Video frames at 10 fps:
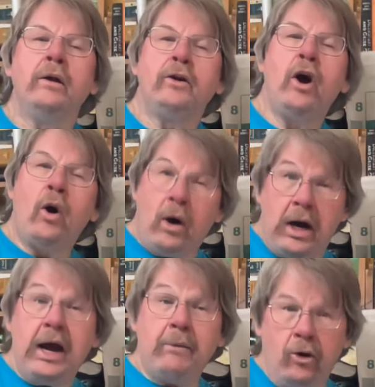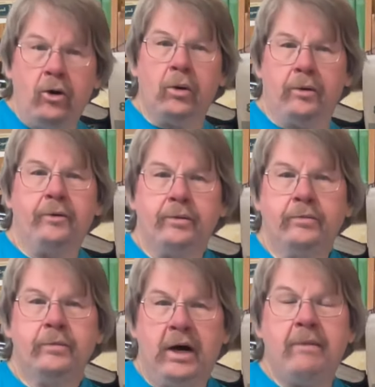No, I'm older.
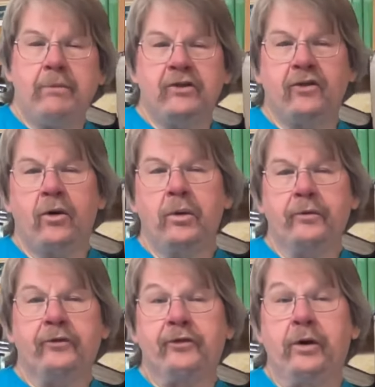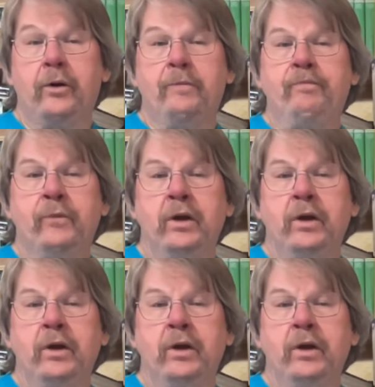I'm much older. So